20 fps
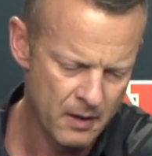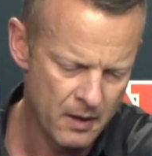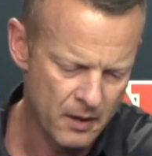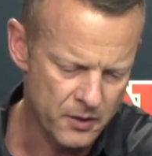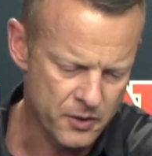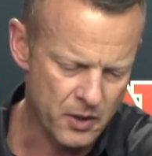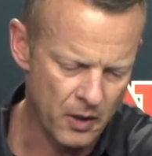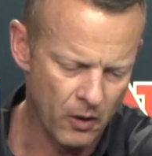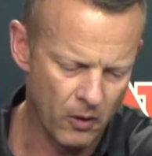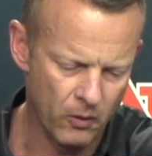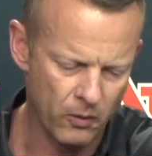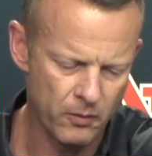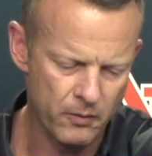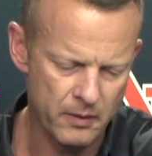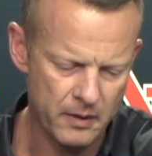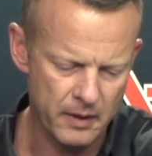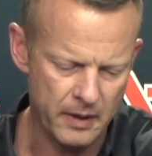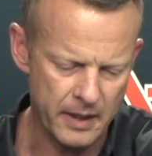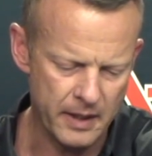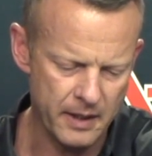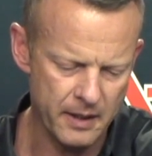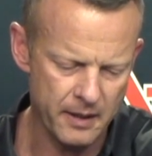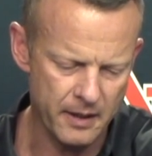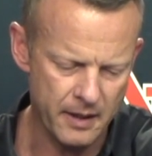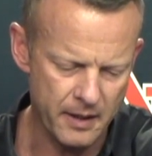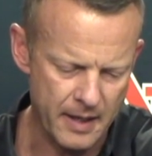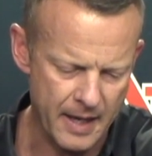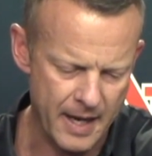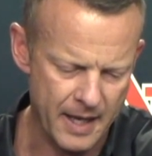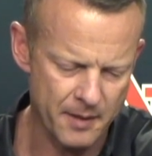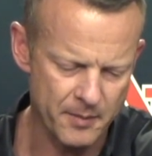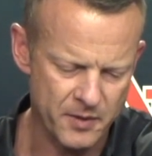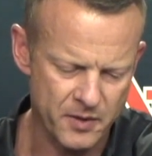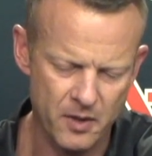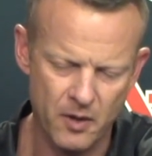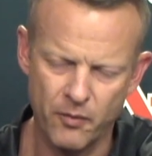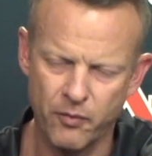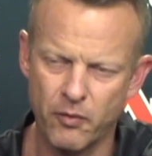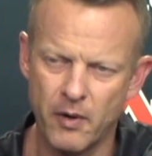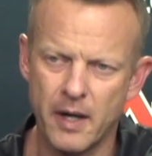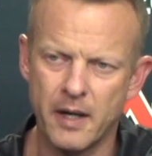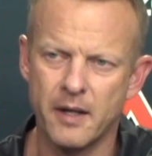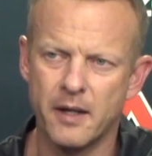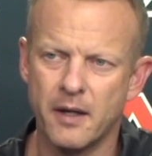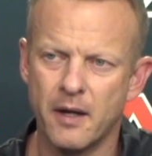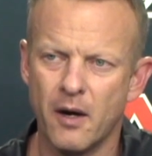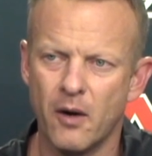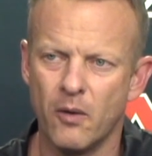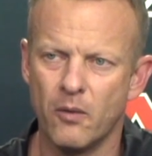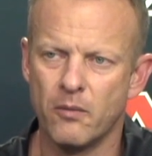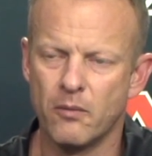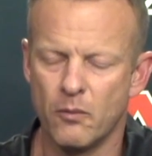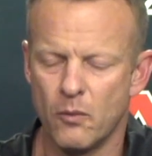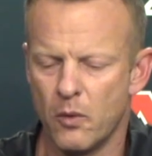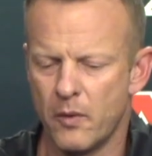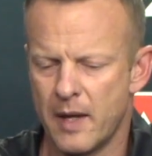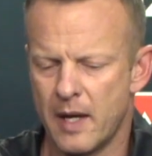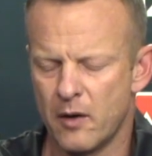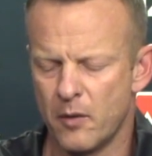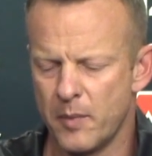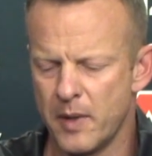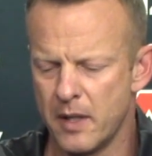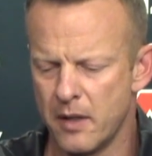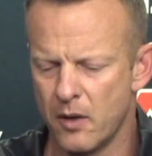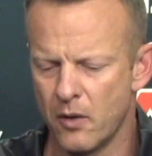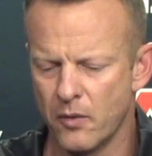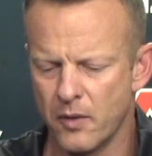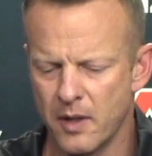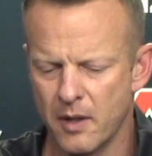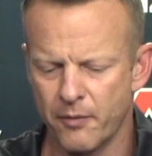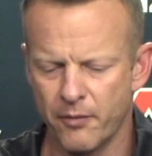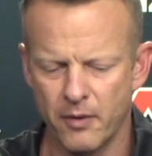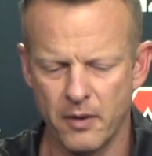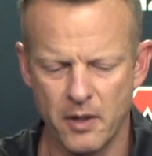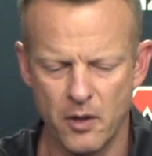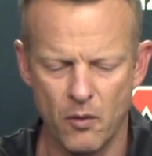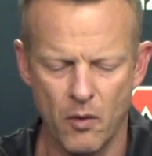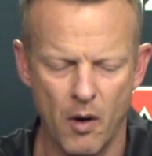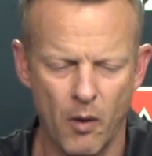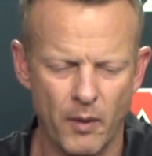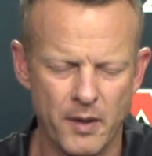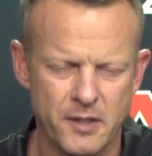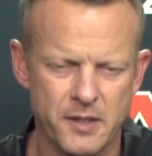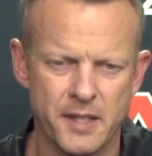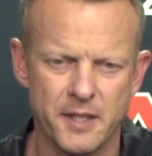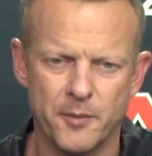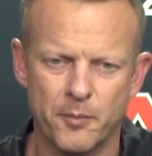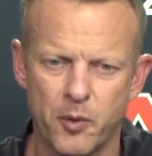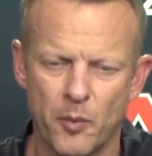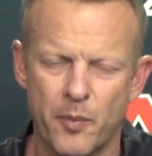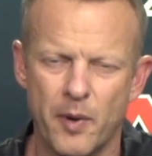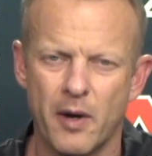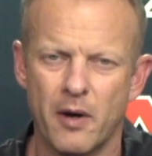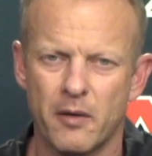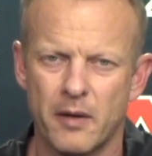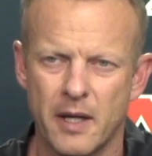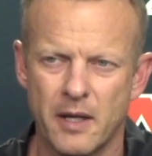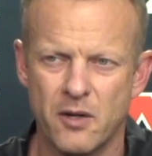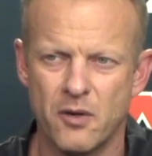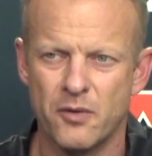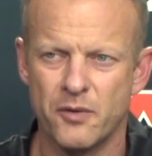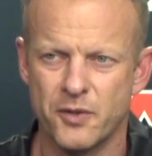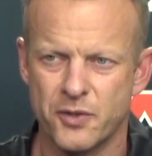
So he, he had himself ready to go. Well, that'll be no different. You always need to prepare like you're the